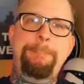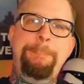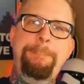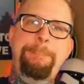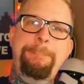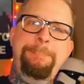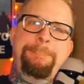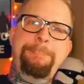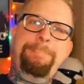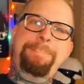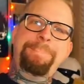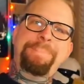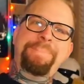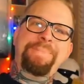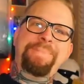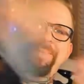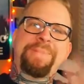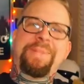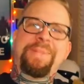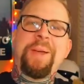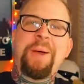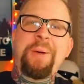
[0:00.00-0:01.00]

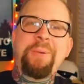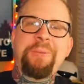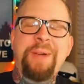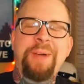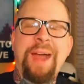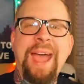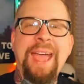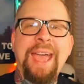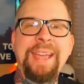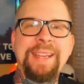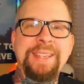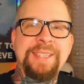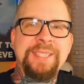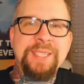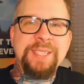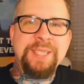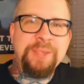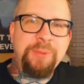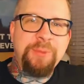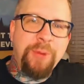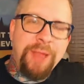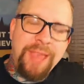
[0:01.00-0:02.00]
All
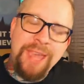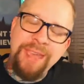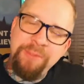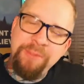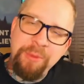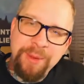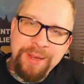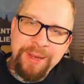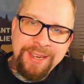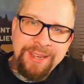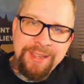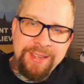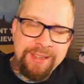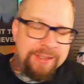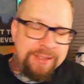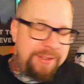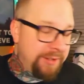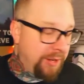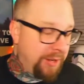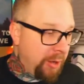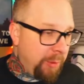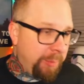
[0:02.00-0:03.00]
right. Well, hey, everybody.
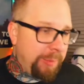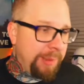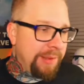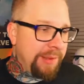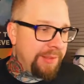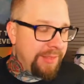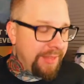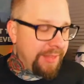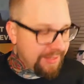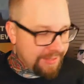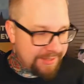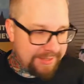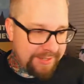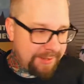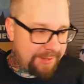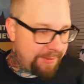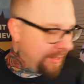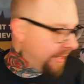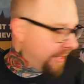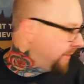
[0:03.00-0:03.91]
Nope, that's not how it